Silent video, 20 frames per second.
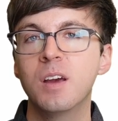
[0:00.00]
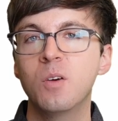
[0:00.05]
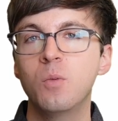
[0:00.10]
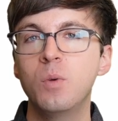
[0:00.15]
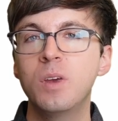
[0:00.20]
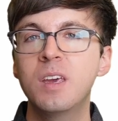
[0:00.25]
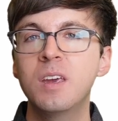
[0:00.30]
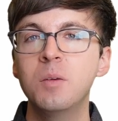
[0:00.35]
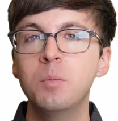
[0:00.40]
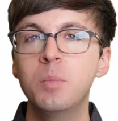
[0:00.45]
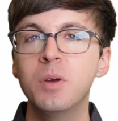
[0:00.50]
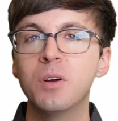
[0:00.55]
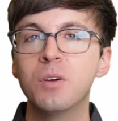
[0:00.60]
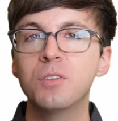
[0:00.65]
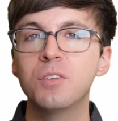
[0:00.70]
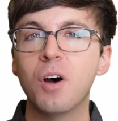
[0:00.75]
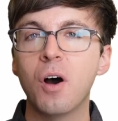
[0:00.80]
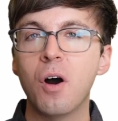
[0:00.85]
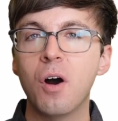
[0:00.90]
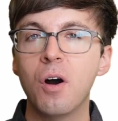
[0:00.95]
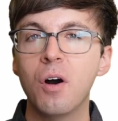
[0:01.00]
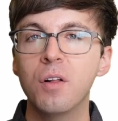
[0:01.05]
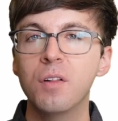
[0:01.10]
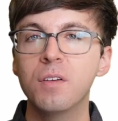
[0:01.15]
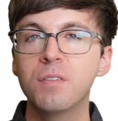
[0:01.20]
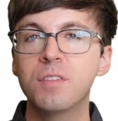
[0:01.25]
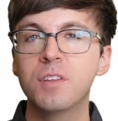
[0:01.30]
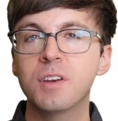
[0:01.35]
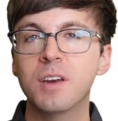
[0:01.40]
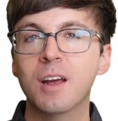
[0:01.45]
We can build all
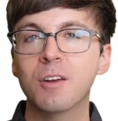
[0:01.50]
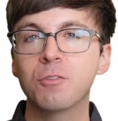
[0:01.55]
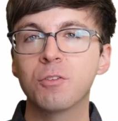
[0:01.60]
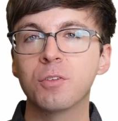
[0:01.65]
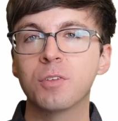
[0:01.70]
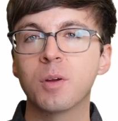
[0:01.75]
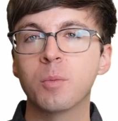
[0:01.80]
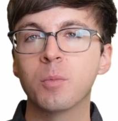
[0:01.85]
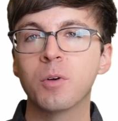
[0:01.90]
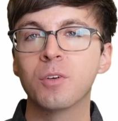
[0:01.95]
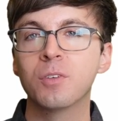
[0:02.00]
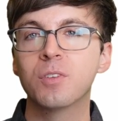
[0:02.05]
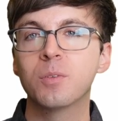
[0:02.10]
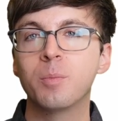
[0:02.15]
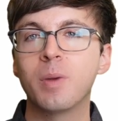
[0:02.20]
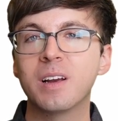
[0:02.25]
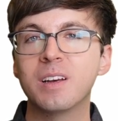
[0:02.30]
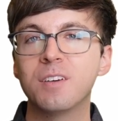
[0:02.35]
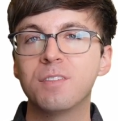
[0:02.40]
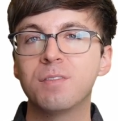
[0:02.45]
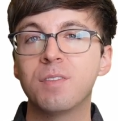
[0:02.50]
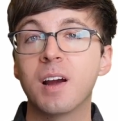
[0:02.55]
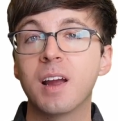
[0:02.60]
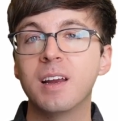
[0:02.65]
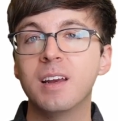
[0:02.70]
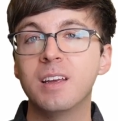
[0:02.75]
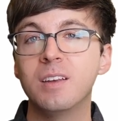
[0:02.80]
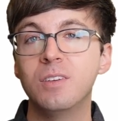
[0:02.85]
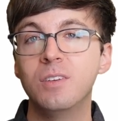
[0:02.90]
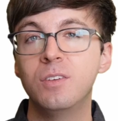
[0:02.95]
of the natural numbers by
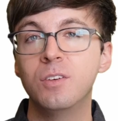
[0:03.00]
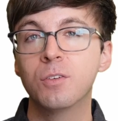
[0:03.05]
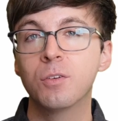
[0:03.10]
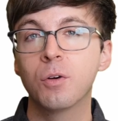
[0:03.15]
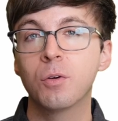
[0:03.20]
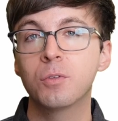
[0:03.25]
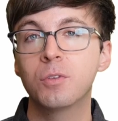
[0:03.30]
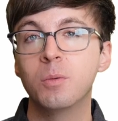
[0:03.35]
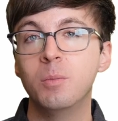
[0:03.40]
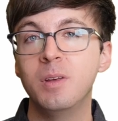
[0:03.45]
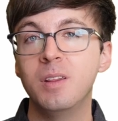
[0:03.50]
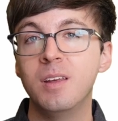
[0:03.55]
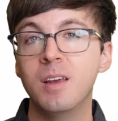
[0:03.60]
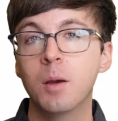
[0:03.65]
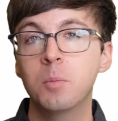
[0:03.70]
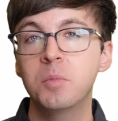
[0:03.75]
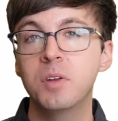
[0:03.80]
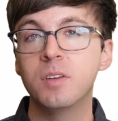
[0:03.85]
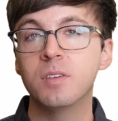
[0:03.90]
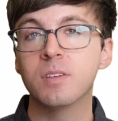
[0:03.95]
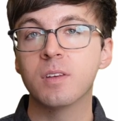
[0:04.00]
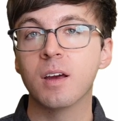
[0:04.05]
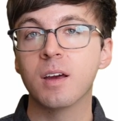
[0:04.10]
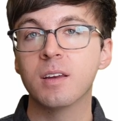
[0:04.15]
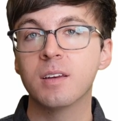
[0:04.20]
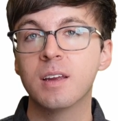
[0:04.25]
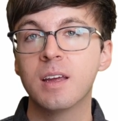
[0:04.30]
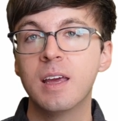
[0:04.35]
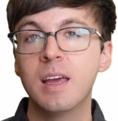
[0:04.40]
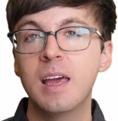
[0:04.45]
defining 0 to be the empty
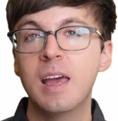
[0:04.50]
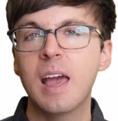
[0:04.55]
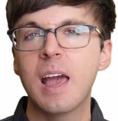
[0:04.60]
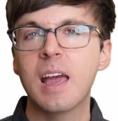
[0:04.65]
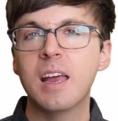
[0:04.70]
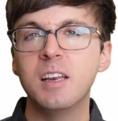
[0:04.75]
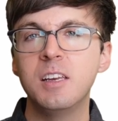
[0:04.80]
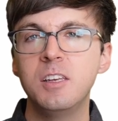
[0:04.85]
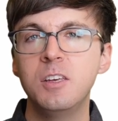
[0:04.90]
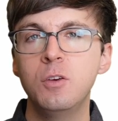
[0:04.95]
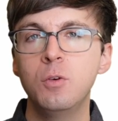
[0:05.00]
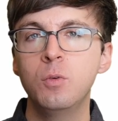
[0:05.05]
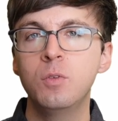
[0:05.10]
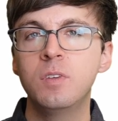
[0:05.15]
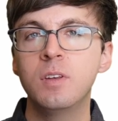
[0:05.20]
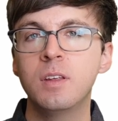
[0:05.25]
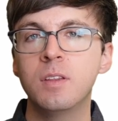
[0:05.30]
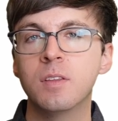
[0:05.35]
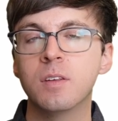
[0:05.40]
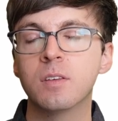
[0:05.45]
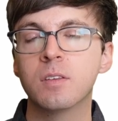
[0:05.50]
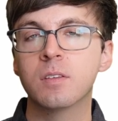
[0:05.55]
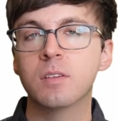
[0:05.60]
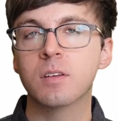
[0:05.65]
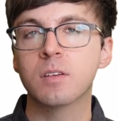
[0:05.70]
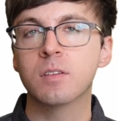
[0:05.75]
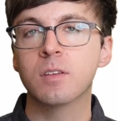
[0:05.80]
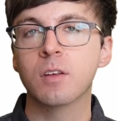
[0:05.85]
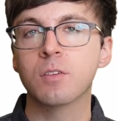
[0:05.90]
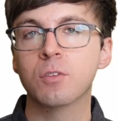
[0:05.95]
set and using this
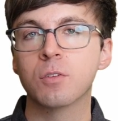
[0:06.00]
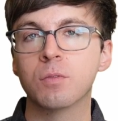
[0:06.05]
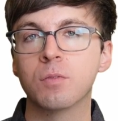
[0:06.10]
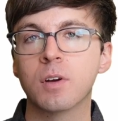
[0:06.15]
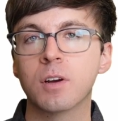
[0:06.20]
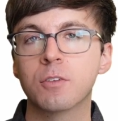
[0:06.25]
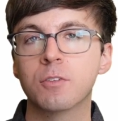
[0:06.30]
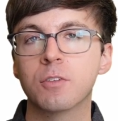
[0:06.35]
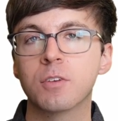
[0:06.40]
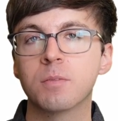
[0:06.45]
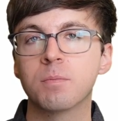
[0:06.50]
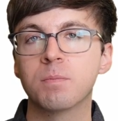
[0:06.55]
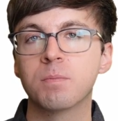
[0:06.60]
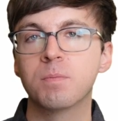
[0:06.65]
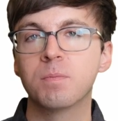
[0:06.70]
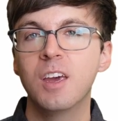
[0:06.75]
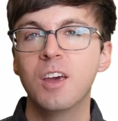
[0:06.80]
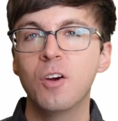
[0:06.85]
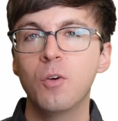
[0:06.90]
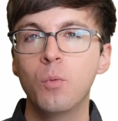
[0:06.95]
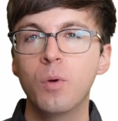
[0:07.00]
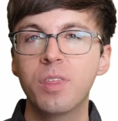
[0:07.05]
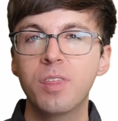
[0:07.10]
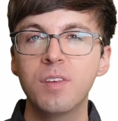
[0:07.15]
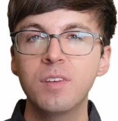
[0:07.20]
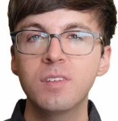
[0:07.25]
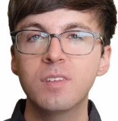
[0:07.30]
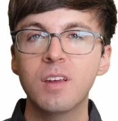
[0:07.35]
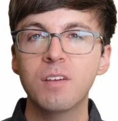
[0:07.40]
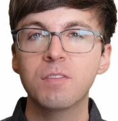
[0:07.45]
successor function. With
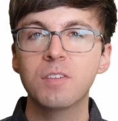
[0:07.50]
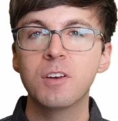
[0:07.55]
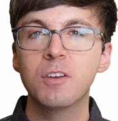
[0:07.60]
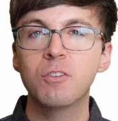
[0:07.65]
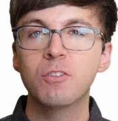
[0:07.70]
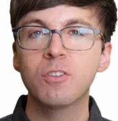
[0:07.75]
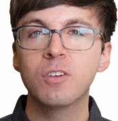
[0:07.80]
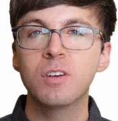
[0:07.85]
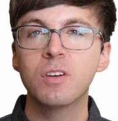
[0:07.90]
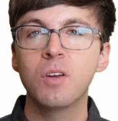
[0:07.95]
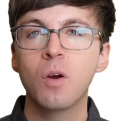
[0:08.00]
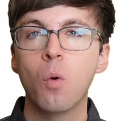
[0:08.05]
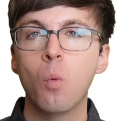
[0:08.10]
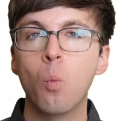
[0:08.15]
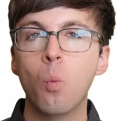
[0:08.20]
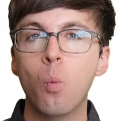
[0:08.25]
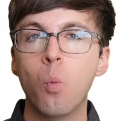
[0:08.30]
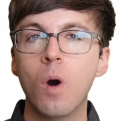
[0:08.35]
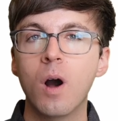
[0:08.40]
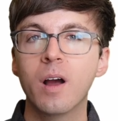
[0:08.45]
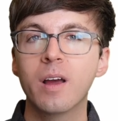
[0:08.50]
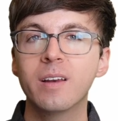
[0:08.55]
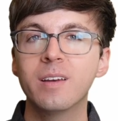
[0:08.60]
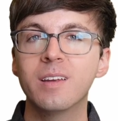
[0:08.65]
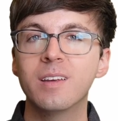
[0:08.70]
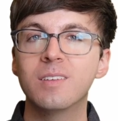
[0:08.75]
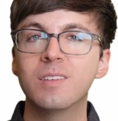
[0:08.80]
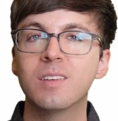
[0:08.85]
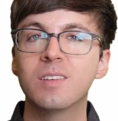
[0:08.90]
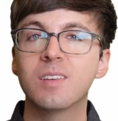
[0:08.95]
this definition, 1
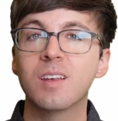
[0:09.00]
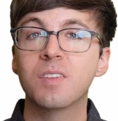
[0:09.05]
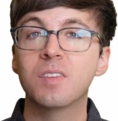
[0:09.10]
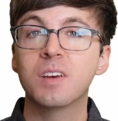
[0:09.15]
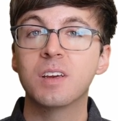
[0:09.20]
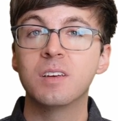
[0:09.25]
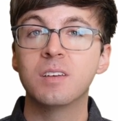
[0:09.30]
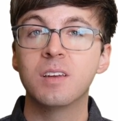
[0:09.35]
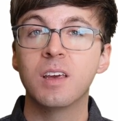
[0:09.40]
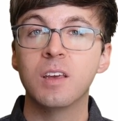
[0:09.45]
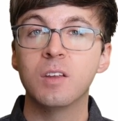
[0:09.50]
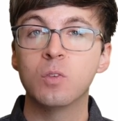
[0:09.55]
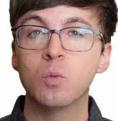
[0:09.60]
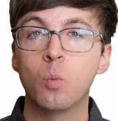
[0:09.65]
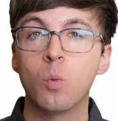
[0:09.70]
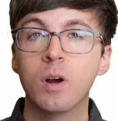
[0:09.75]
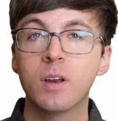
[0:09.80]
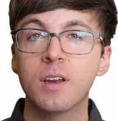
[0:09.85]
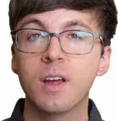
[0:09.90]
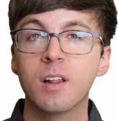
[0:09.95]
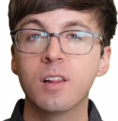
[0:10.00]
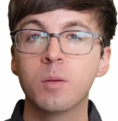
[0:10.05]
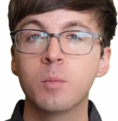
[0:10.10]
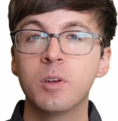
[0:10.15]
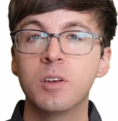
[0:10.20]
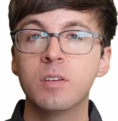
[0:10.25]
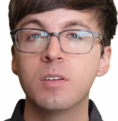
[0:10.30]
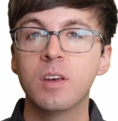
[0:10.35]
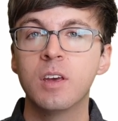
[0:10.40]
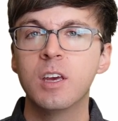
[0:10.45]
is the set that contains one
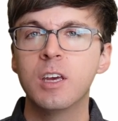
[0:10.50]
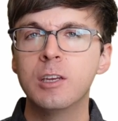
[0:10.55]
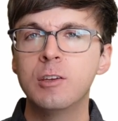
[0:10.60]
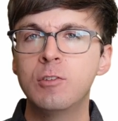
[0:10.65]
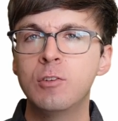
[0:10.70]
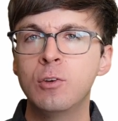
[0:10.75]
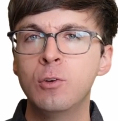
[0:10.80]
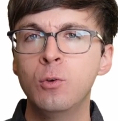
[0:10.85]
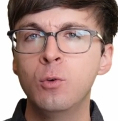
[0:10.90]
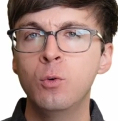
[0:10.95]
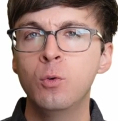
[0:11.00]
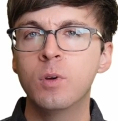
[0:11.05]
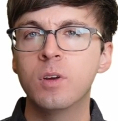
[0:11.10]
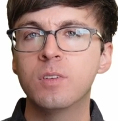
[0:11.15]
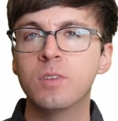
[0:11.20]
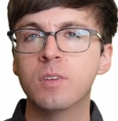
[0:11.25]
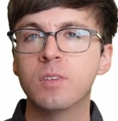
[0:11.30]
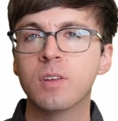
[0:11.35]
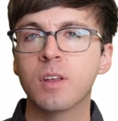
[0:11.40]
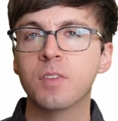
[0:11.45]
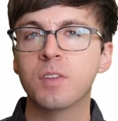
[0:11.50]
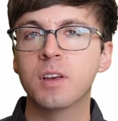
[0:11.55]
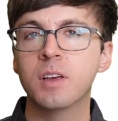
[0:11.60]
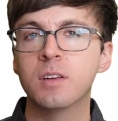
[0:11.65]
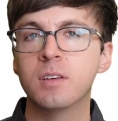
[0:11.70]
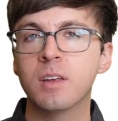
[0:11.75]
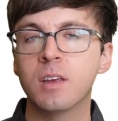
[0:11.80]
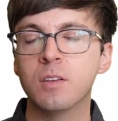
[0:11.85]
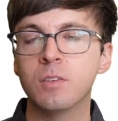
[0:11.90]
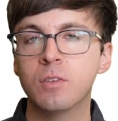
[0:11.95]
element, 2 is the set that
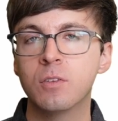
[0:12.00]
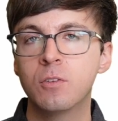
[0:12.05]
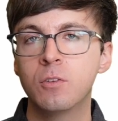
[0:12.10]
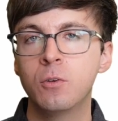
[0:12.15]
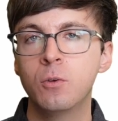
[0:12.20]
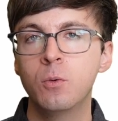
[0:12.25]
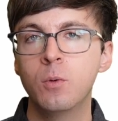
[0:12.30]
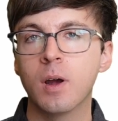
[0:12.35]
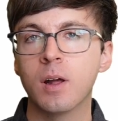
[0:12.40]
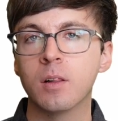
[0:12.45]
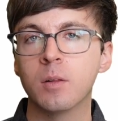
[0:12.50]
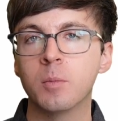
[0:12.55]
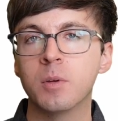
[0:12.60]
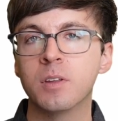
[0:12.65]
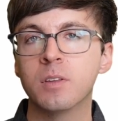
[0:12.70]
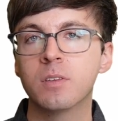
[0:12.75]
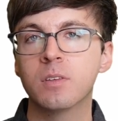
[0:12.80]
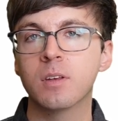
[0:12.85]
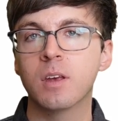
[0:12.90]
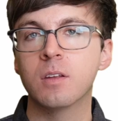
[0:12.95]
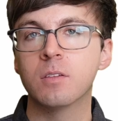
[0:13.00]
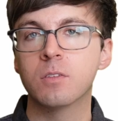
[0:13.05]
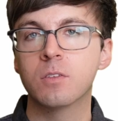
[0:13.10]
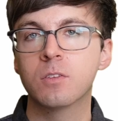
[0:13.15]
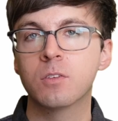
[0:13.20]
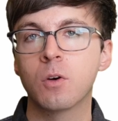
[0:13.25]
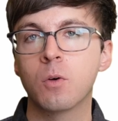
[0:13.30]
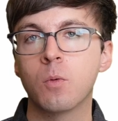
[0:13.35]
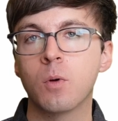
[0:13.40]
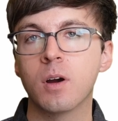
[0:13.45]
contains two elements, and
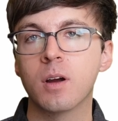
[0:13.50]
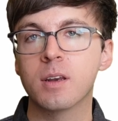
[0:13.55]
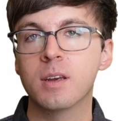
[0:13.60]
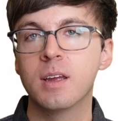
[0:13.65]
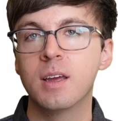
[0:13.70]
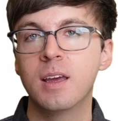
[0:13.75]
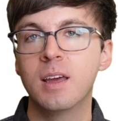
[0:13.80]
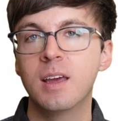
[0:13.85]
so on.